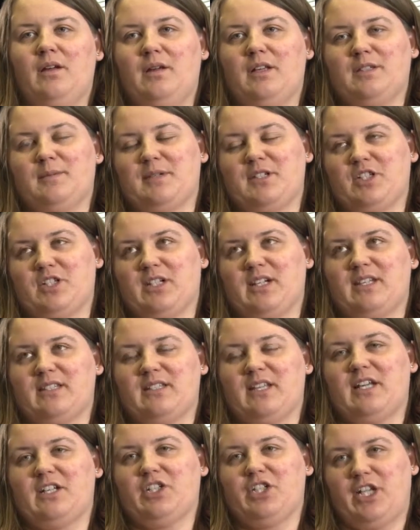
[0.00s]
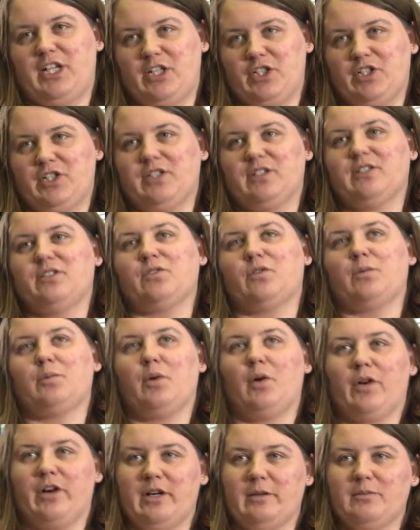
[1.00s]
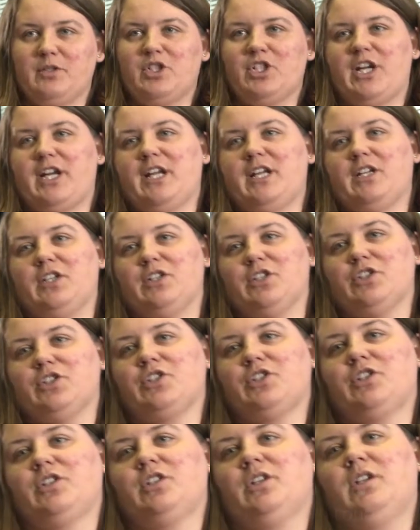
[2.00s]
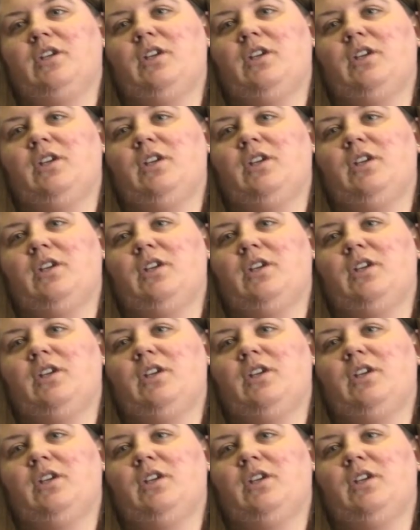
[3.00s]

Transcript: especially as that changes or programs change